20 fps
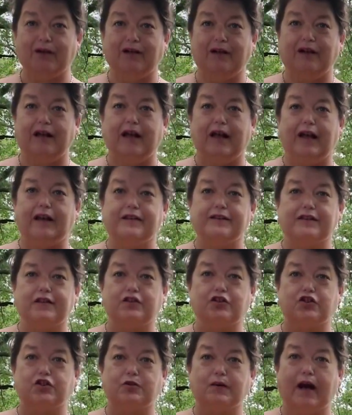and is
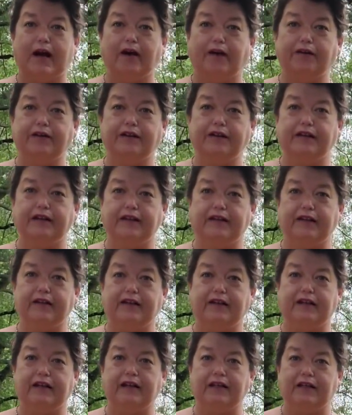enshrouded
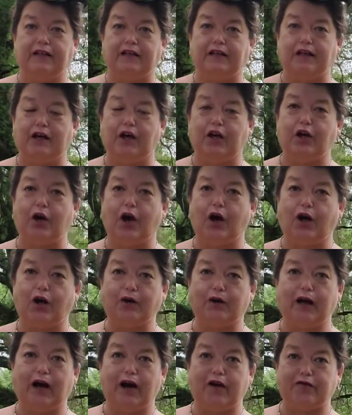in an
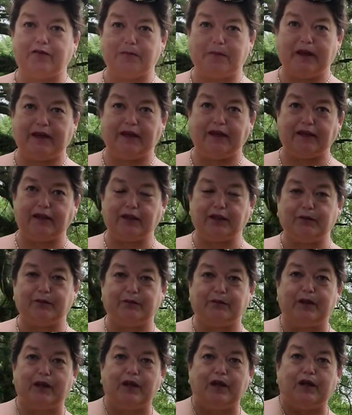aura of pink.
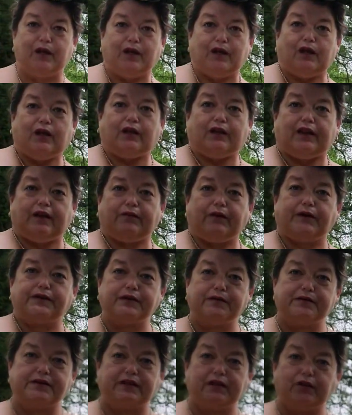They've
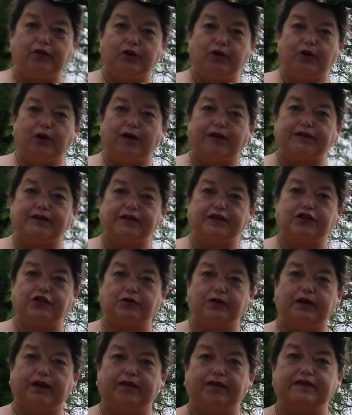also seen her across the
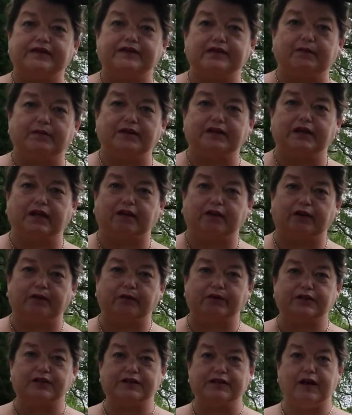street at the cemetery,
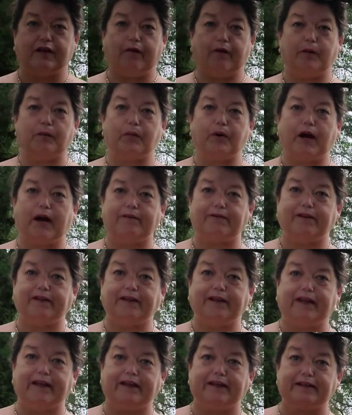which is now on private
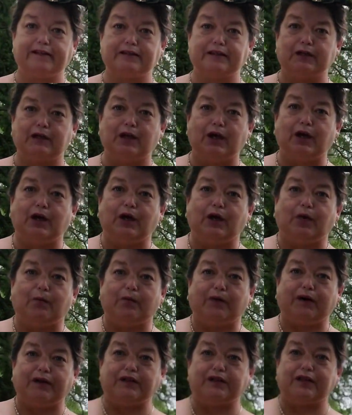land,
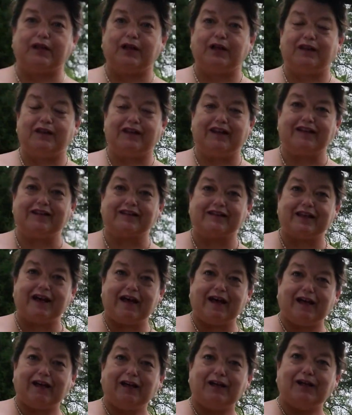but they say